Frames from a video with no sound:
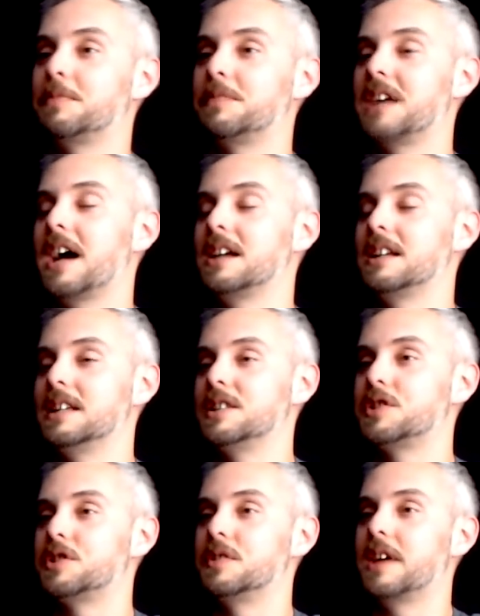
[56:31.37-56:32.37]
the
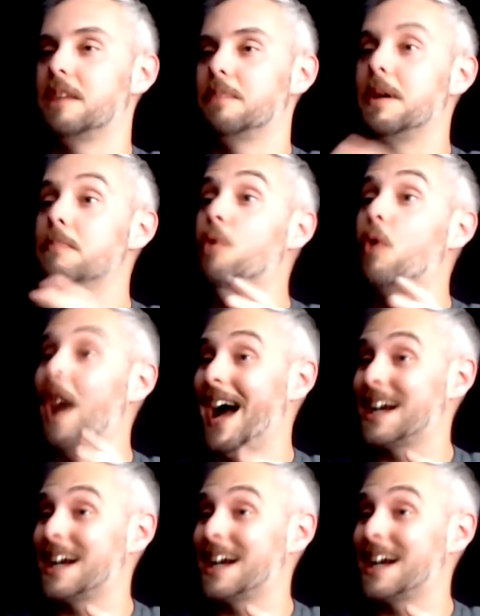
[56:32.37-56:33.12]
protagonist, to get a bit more